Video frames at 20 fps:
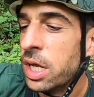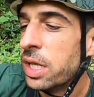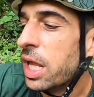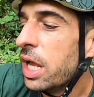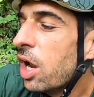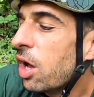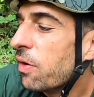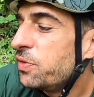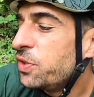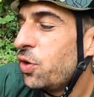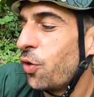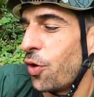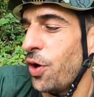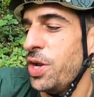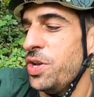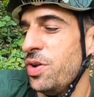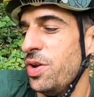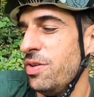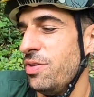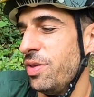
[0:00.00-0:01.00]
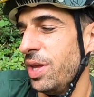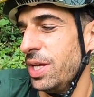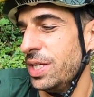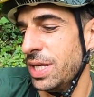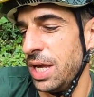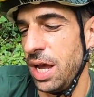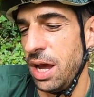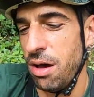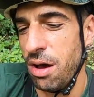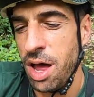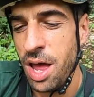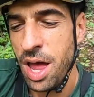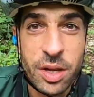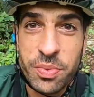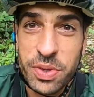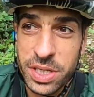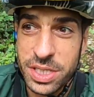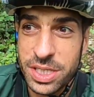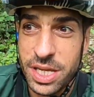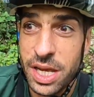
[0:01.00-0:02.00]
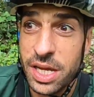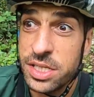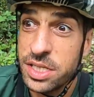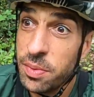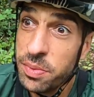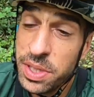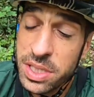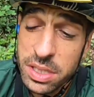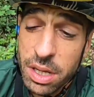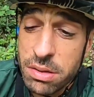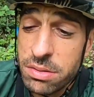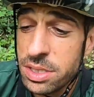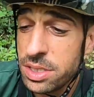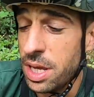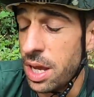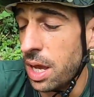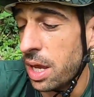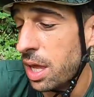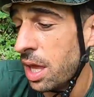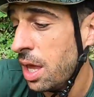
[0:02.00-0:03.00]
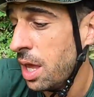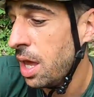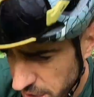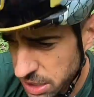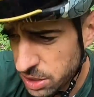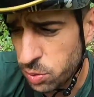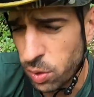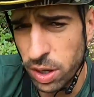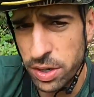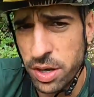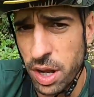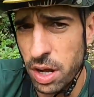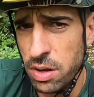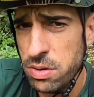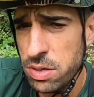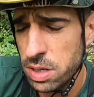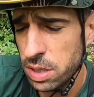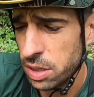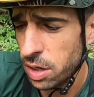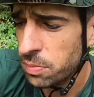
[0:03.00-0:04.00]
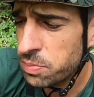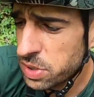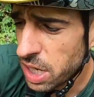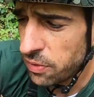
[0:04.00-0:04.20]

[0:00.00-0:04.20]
They love trying new things out. Some things stick, some things don't stick. This one though, I'm